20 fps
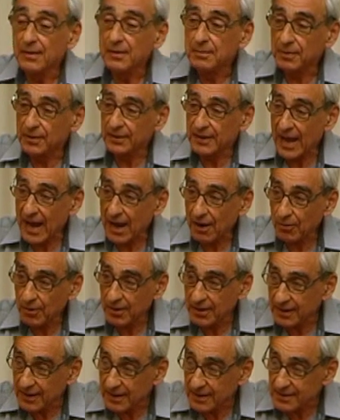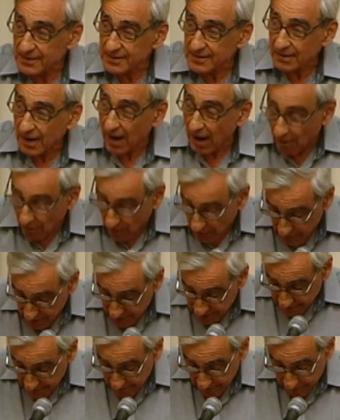but now it is ours.